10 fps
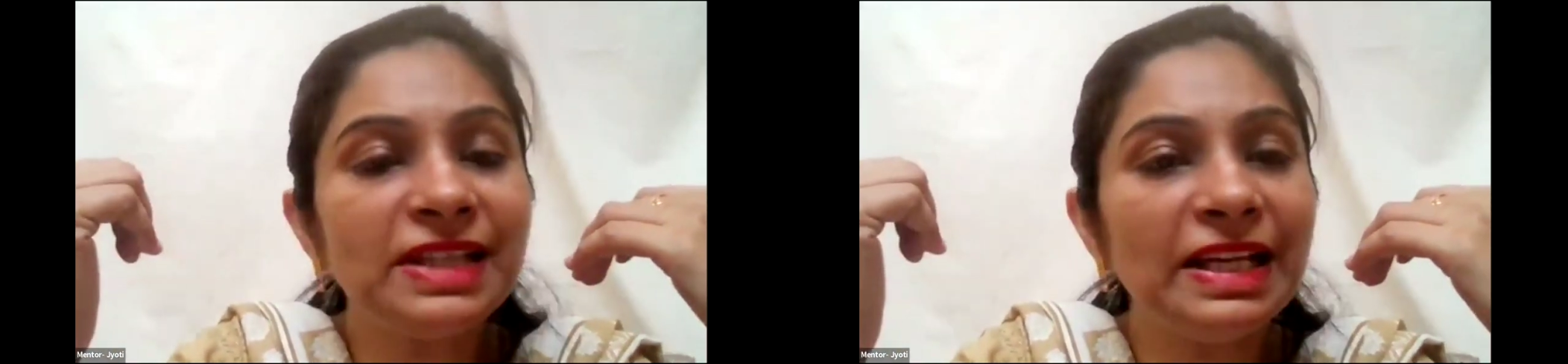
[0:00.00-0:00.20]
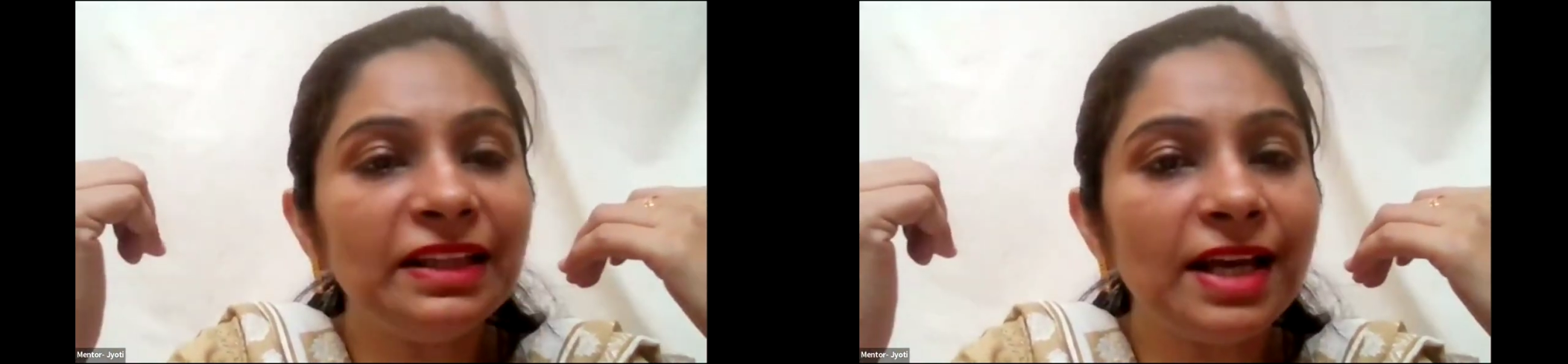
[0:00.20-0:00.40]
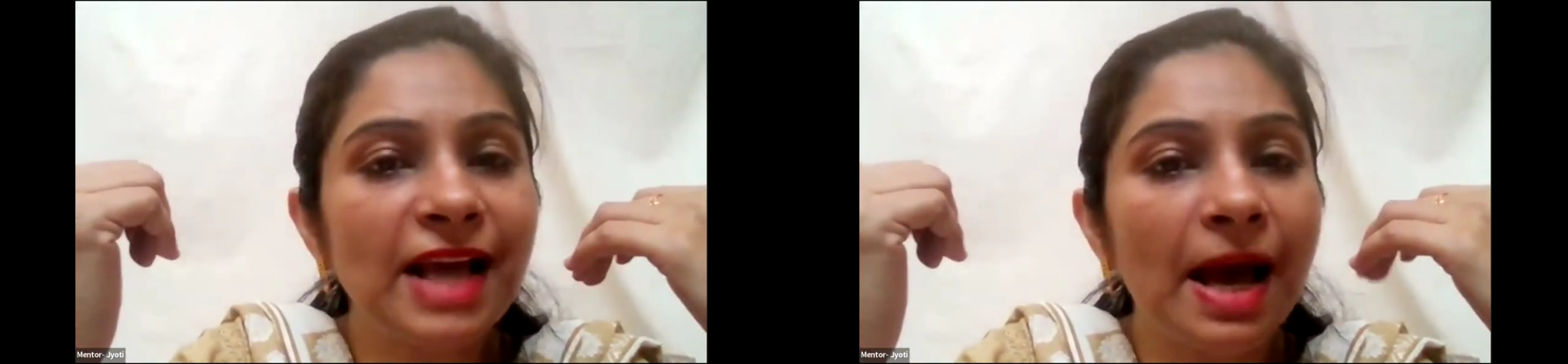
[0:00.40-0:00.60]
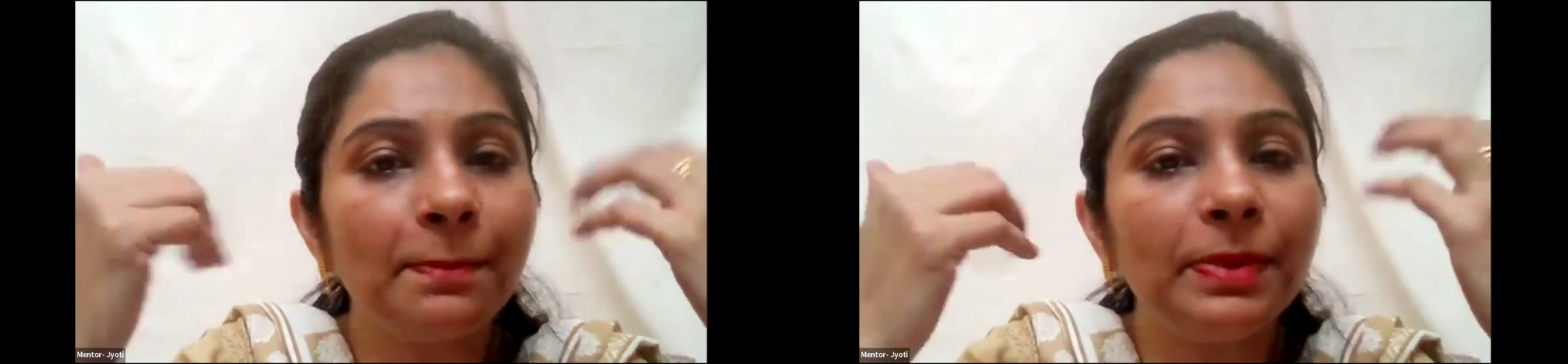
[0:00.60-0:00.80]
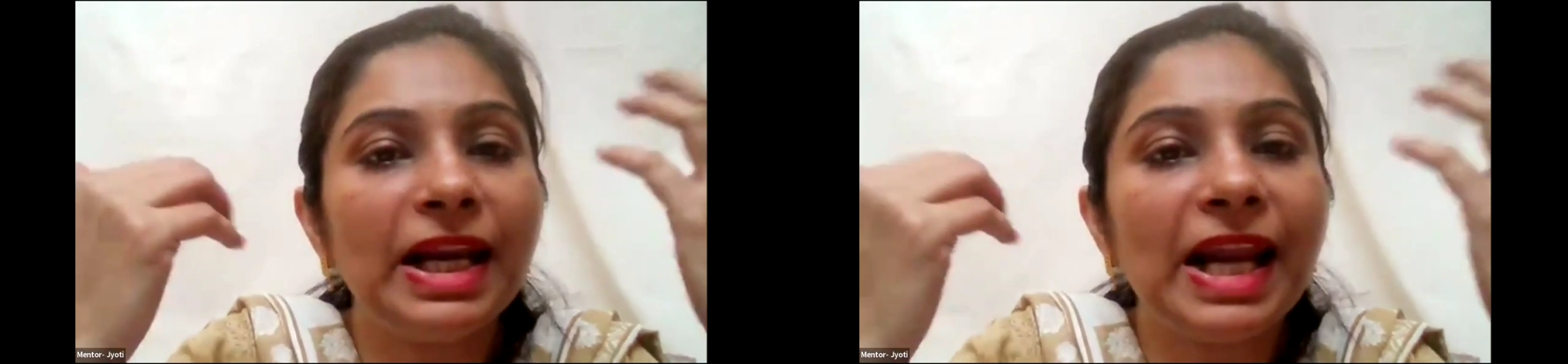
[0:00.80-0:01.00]
seen the
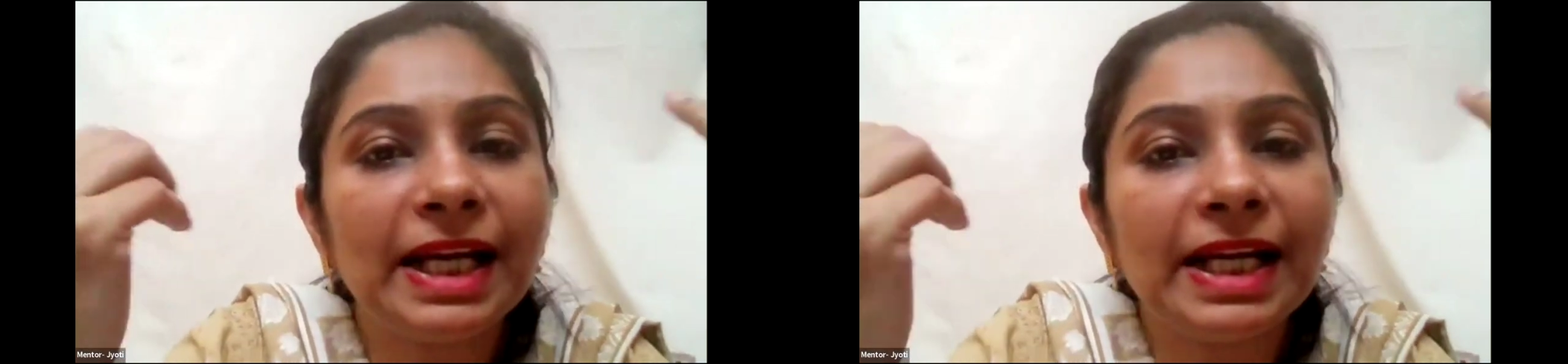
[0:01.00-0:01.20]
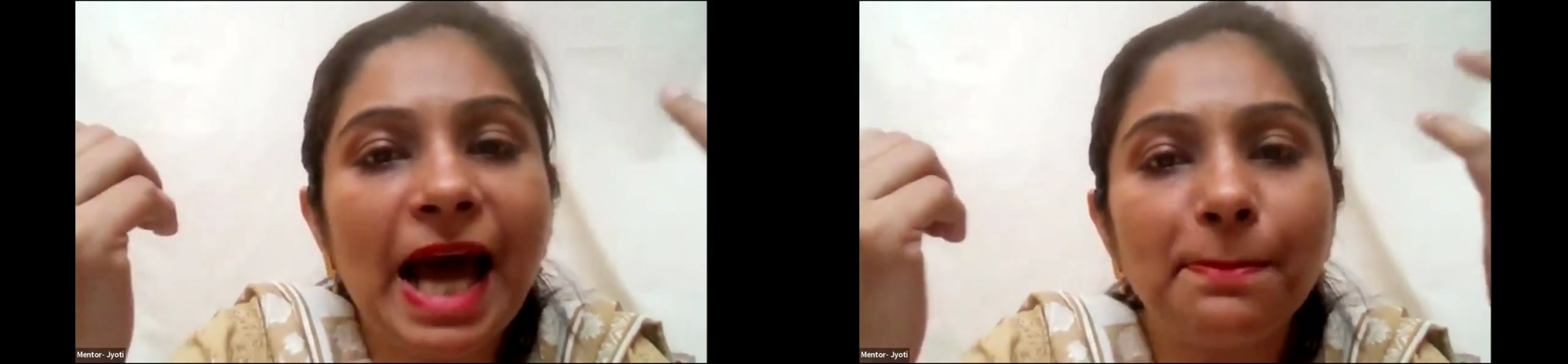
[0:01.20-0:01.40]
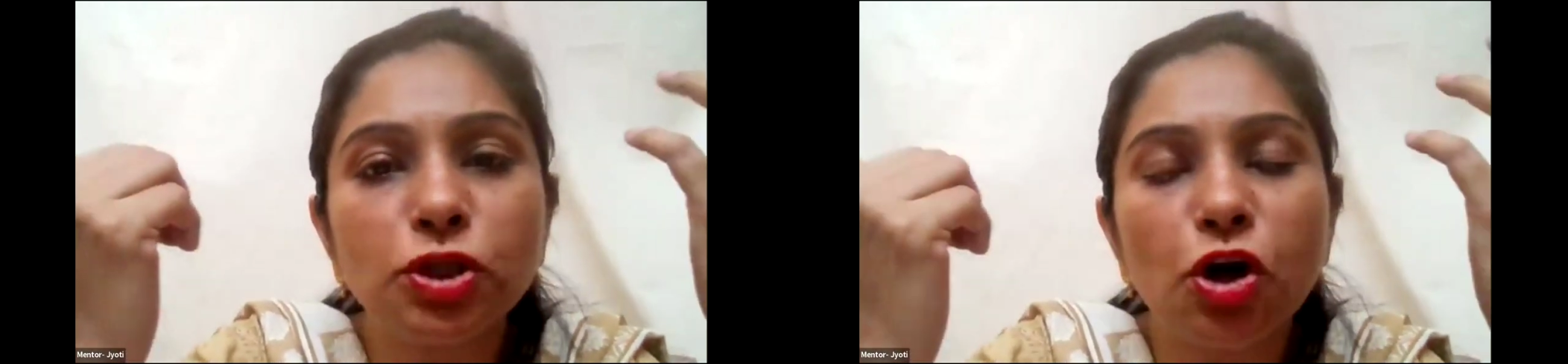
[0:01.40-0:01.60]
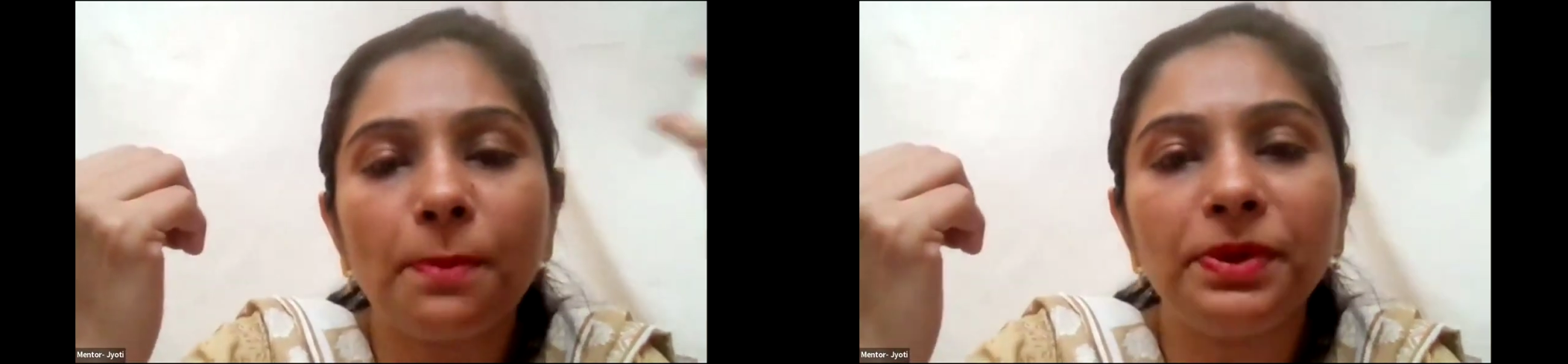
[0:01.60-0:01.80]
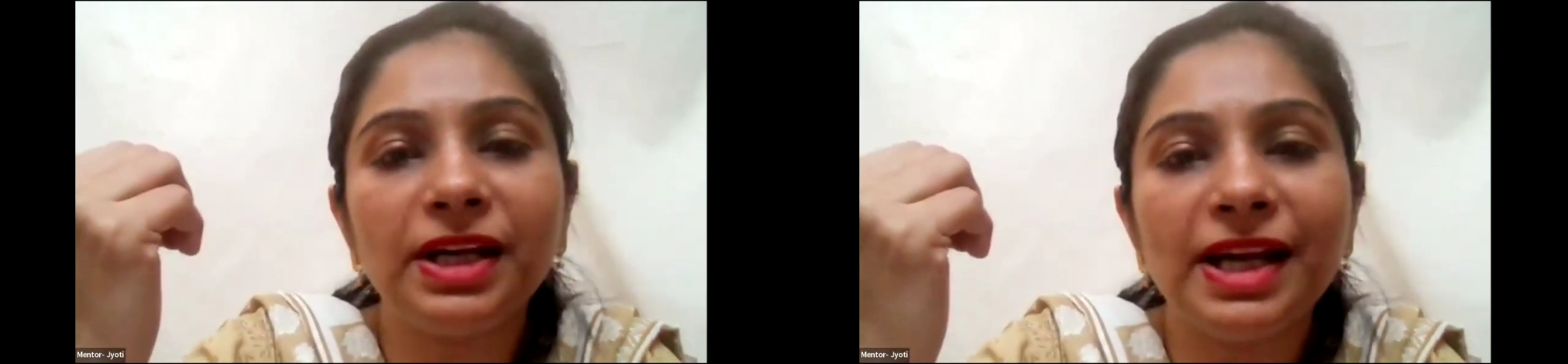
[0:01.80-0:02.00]
example like
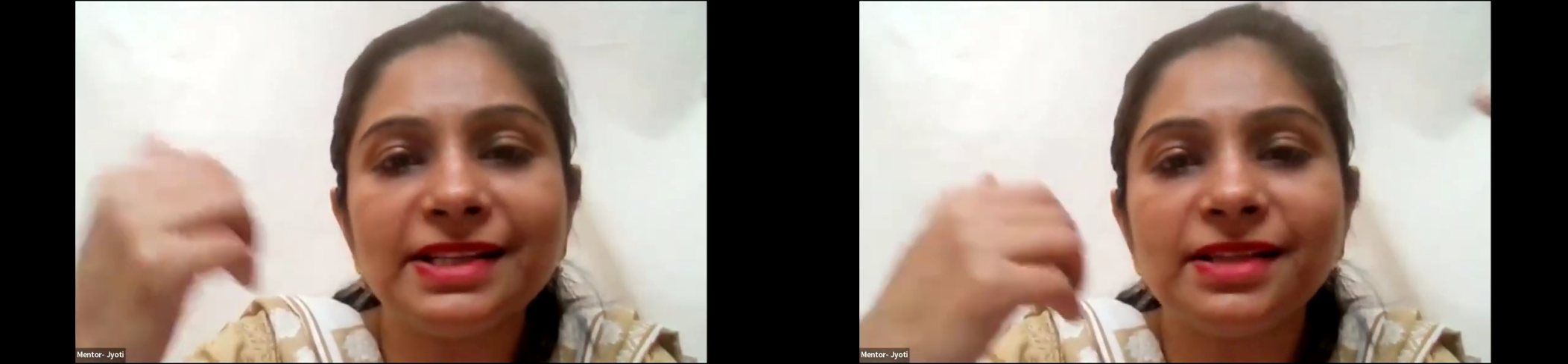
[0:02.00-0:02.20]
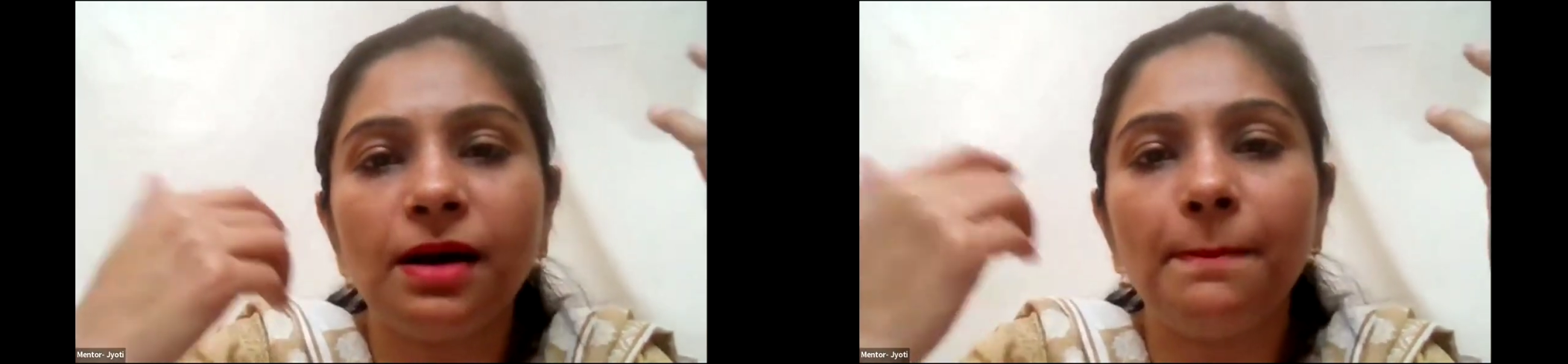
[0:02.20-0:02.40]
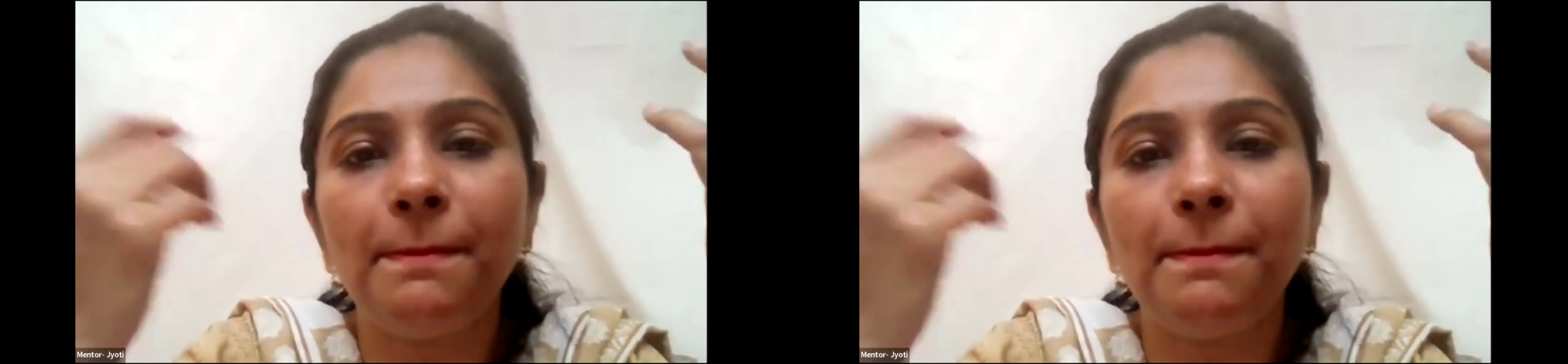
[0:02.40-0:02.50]
laptop, eraser,